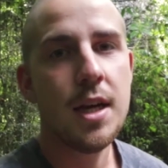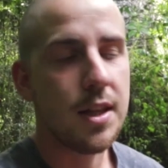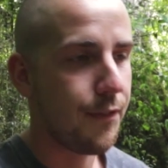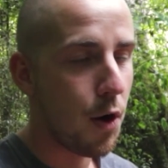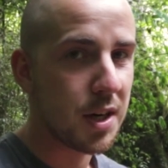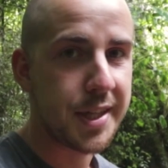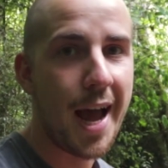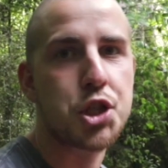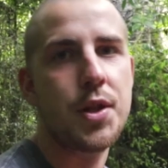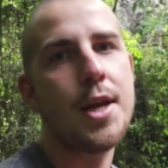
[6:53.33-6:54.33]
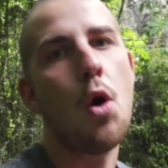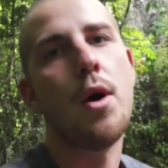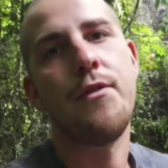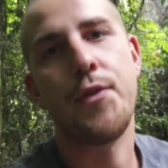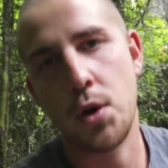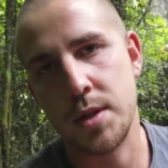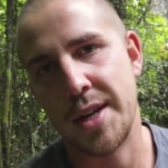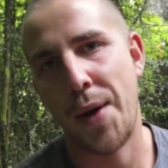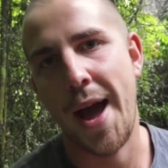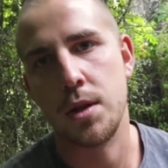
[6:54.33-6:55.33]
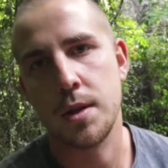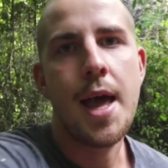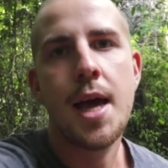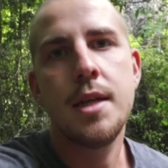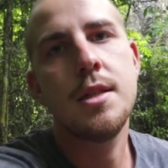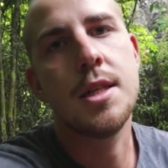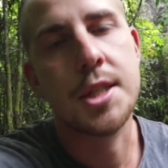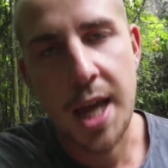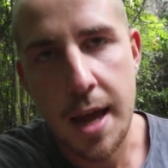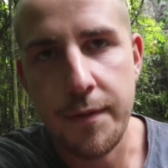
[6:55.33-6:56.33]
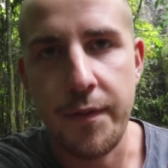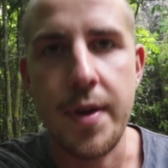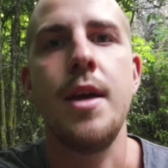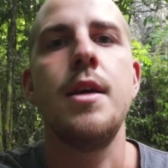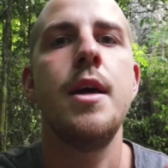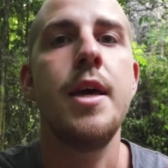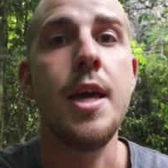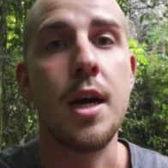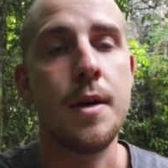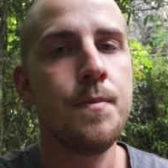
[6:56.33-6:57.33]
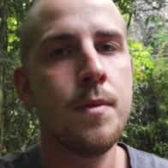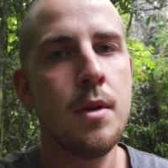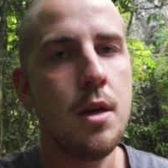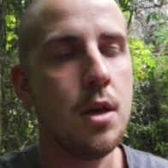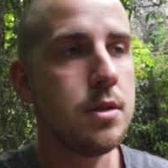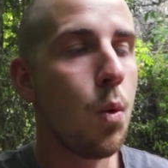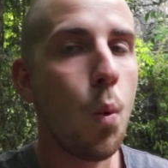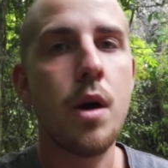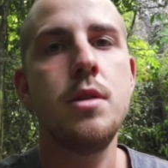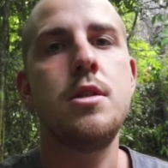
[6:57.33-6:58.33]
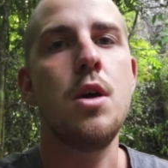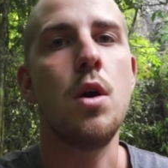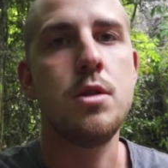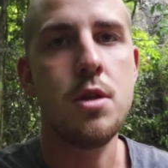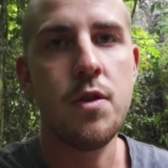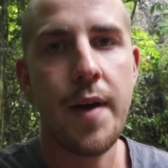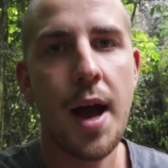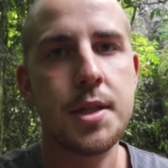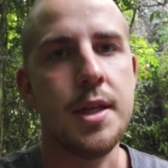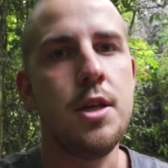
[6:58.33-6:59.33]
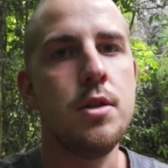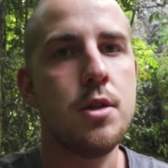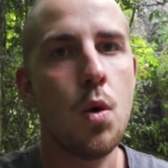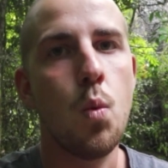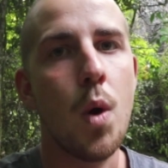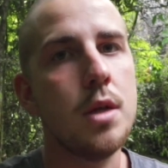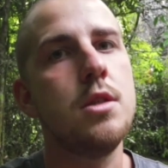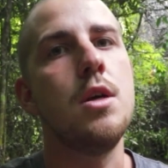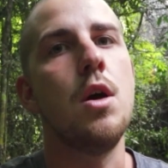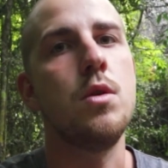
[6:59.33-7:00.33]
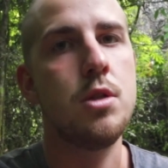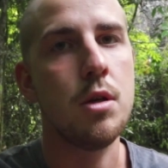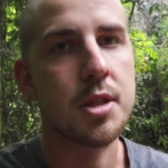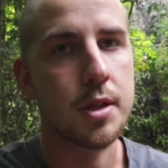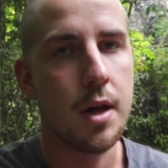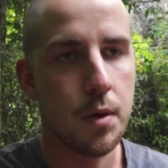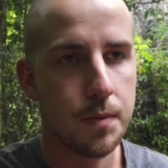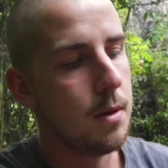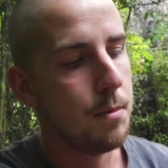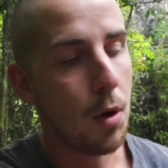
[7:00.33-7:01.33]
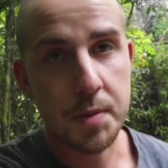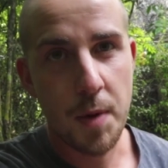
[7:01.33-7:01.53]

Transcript: the phone is actually going through the ground. And the same thing here. You don't want to go too fast and you don't want to go too slow. Most